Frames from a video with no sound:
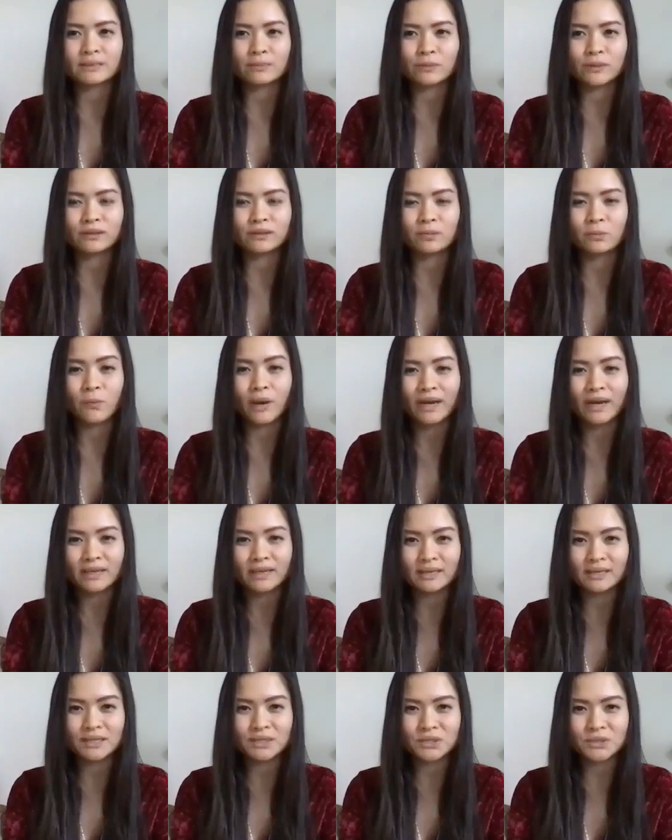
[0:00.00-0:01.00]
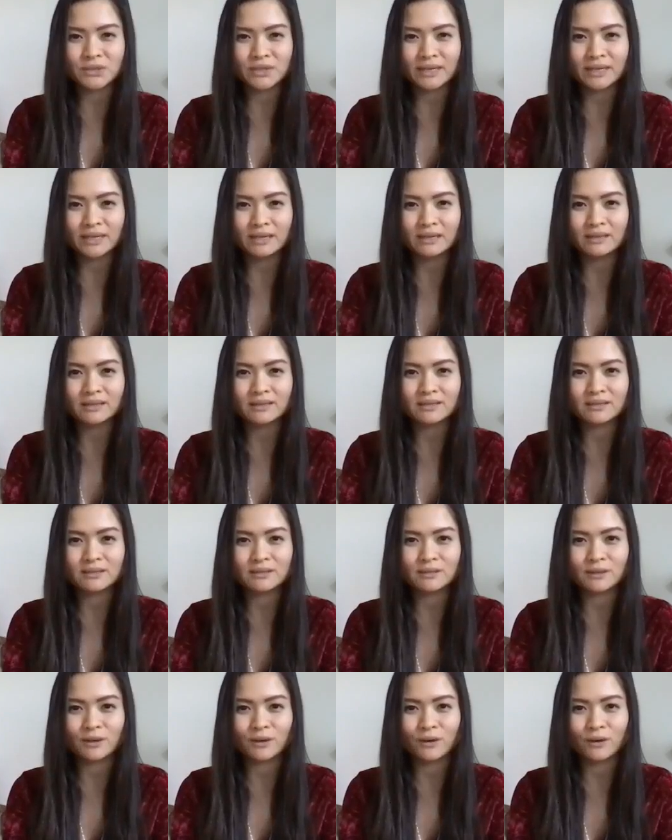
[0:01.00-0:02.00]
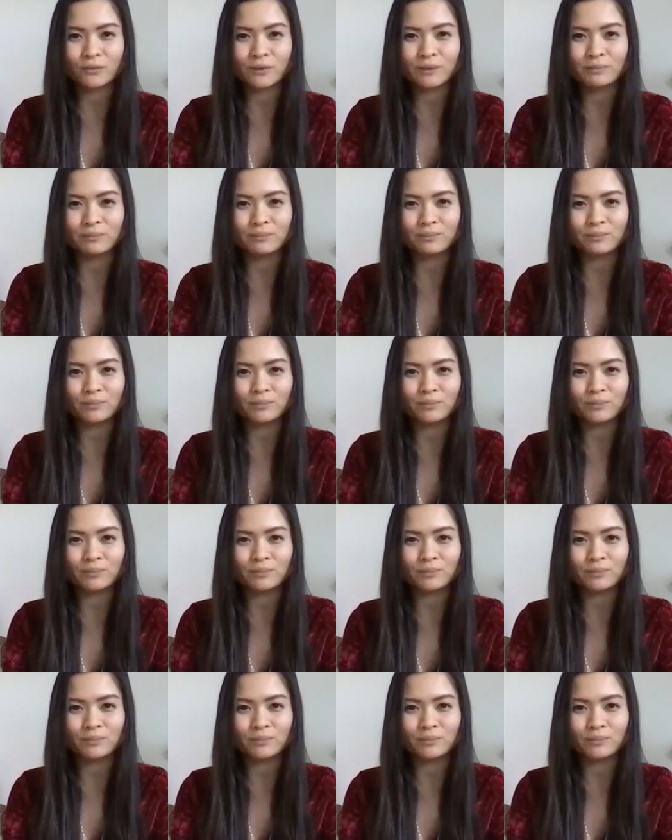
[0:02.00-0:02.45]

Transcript: with the wedding industry. So when